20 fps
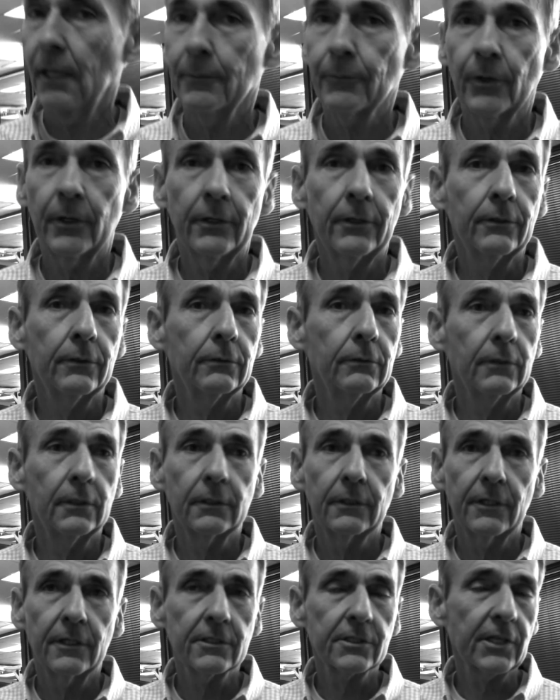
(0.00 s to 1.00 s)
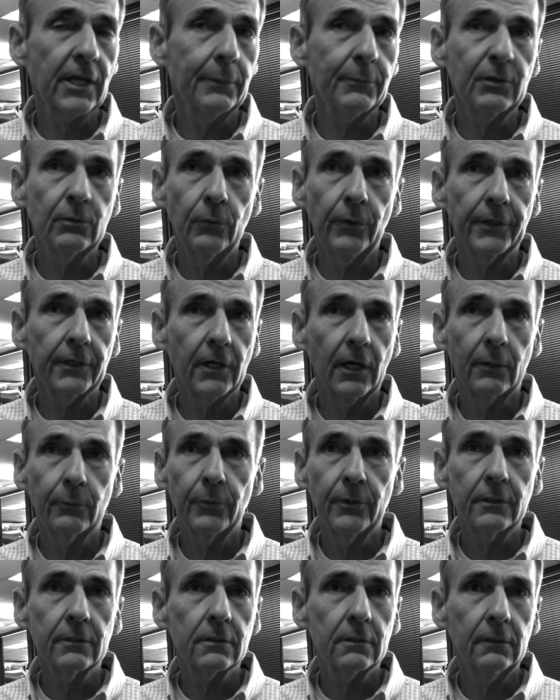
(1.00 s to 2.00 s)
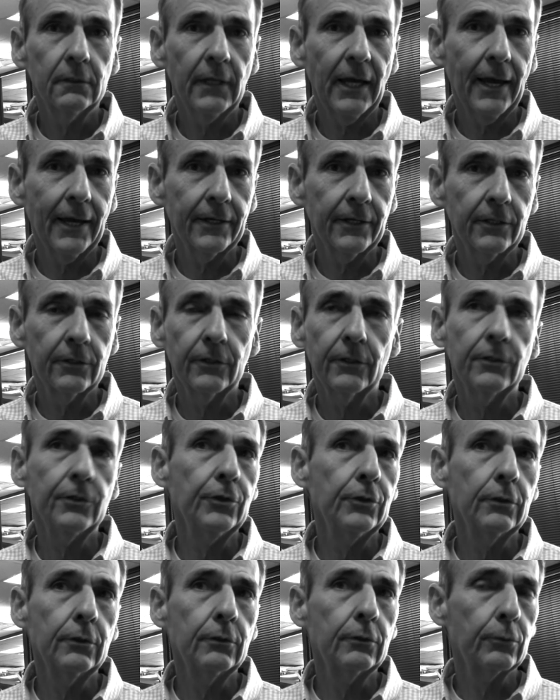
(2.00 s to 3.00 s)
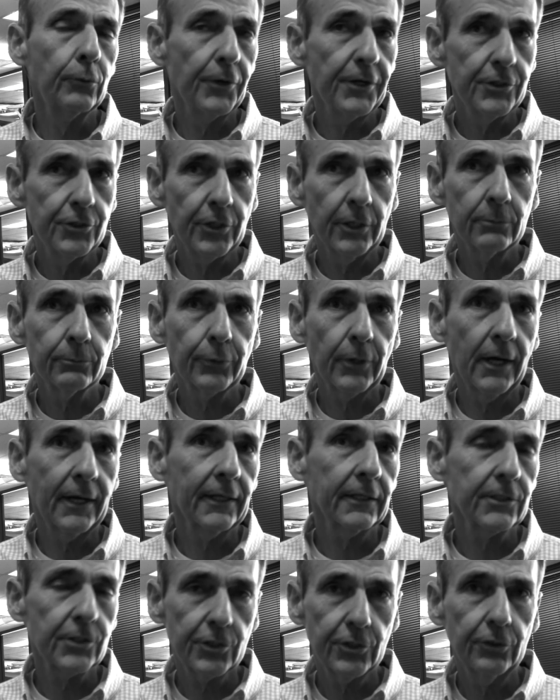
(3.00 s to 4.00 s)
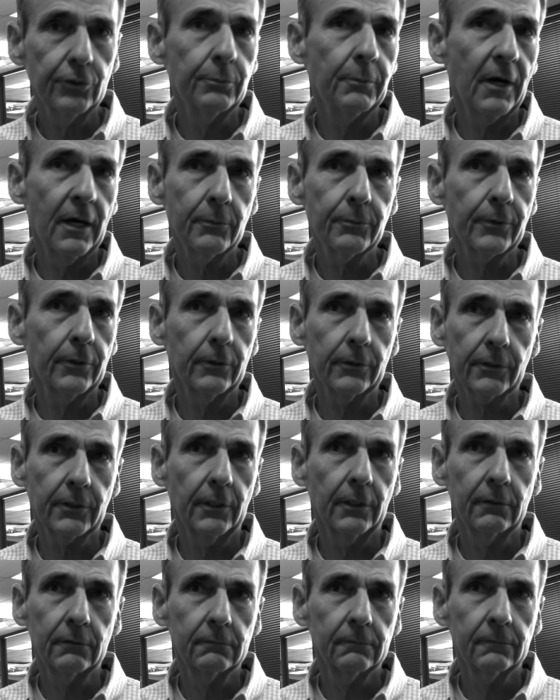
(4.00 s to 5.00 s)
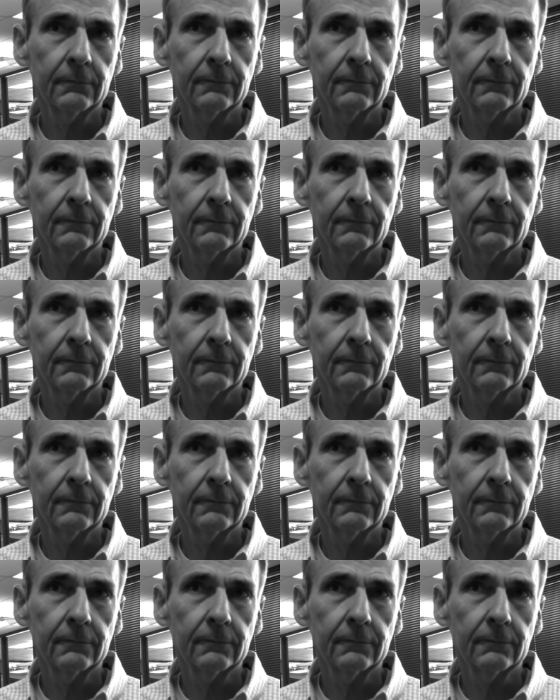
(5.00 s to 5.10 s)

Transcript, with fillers: I'm going to, uh, this coming week, I'll be adding the new Regen products to my protocol.